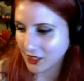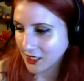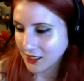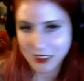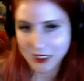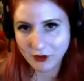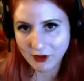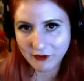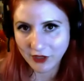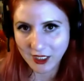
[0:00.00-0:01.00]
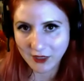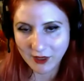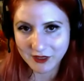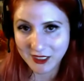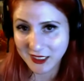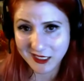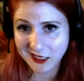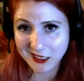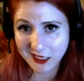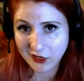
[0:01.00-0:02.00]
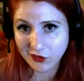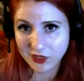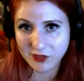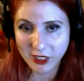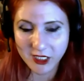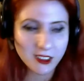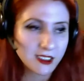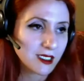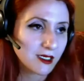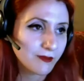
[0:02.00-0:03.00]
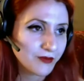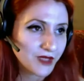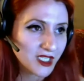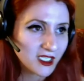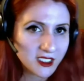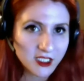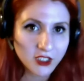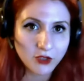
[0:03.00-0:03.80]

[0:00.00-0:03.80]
It's great for getting around. It's like correspondence. Super